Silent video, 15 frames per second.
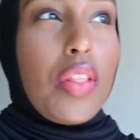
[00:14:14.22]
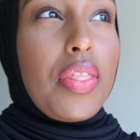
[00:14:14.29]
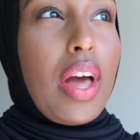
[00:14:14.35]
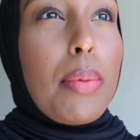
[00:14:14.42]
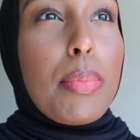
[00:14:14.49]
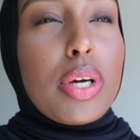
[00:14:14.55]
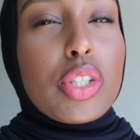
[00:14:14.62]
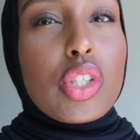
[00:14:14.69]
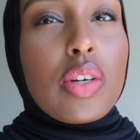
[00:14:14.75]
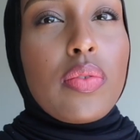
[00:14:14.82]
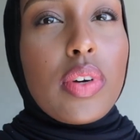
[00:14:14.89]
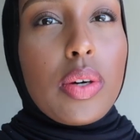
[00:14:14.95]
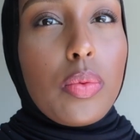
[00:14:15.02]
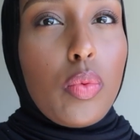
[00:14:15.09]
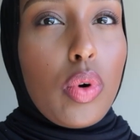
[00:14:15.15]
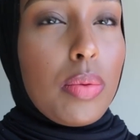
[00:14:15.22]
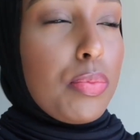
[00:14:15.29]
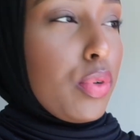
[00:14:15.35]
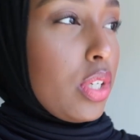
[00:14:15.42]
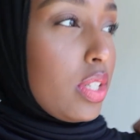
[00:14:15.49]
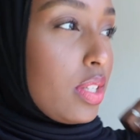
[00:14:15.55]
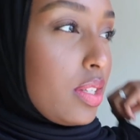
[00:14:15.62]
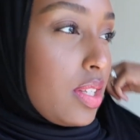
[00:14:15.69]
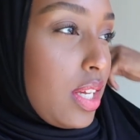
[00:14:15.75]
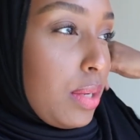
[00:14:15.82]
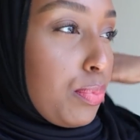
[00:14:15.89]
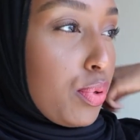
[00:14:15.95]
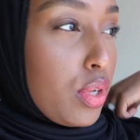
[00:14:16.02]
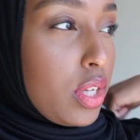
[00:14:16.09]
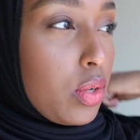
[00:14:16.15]
not that much of a warm breeze. It's
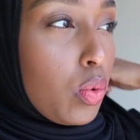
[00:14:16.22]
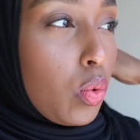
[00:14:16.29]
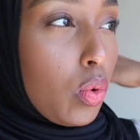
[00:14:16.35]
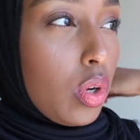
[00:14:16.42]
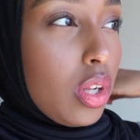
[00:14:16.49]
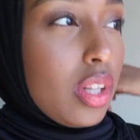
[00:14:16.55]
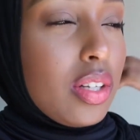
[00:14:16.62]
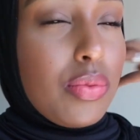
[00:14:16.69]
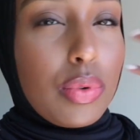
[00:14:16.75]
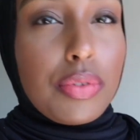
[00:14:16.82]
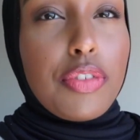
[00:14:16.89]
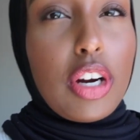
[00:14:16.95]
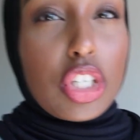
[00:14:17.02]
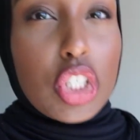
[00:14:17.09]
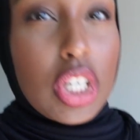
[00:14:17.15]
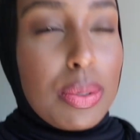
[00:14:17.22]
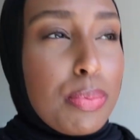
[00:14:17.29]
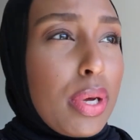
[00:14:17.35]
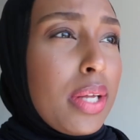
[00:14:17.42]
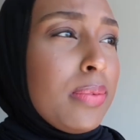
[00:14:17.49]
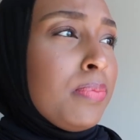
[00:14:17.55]
like pretty cool and refreshing,